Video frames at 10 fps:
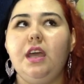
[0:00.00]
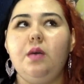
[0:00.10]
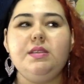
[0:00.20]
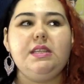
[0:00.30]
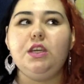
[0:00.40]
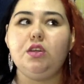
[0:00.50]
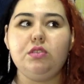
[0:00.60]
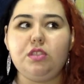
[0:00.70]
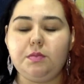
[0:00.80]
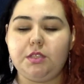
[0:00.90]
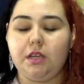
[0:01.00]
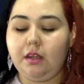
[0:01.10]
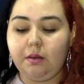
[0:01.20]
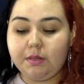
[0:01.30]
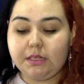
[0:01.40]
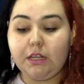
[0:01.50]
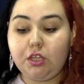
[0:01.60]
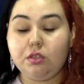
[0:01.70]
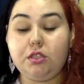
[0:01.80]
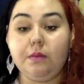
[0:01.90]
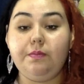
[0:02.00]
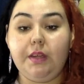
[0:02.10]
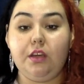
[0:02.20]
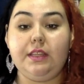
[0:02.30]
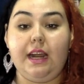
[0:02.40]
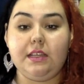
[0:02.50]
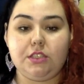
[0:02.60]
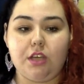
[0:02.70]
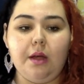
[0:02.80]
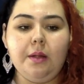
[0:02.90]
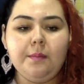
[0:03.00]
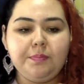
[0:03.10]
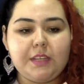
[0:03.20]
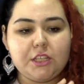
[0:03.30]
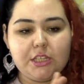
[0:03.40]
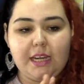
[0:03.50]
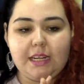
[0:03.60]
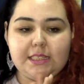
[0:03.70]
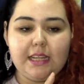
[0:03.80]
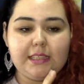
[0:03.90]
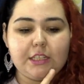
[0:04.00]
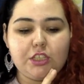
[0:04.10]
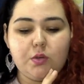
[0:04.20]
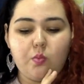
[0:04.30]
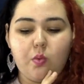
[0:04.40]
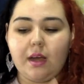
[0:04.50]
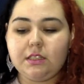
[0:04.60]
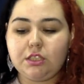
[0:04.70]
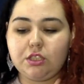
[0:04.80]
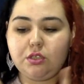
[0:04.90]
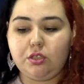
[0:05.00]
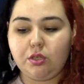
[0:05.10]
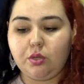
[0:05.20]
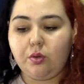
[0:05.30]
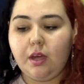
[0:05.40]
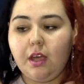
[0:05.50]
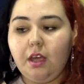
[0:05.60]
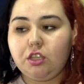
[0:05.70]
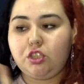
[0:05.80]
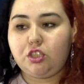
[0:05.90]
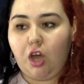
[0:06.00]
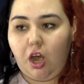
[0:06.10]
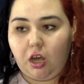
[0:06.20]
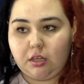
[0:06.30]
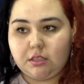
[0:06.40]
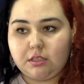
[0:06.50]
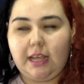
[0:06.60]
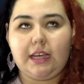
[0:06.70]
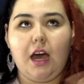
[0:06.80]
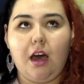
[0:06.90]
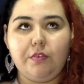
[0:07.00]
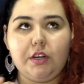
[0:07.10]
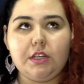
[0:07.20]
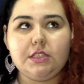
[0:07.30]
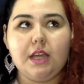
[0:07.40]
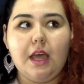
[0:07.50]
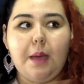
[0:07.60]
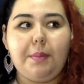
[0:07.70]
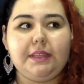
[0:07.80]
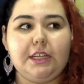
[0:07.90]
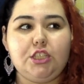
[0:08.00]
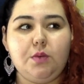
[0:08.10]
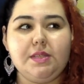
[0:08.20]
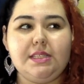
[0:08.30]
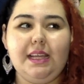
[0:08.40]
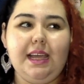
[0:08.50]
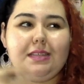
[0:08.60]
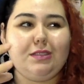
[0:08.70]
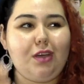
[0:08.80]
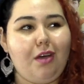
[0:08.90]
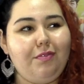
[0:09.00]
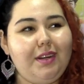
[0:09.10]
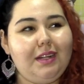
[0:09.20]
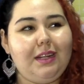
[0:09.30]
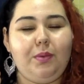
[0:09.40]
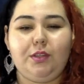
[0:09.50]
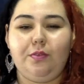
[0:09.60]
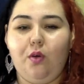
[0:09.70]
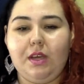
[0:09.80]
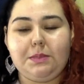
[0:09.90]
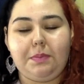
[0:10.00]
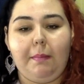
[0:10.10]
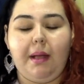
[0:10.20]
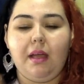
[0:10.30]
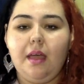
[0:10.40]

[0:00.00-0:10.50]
It was in a YouTube video that I saw that she kind of said that she wants to do songs, like covers, but that she wasn't like as confident like with her voice, blah, blah, blah.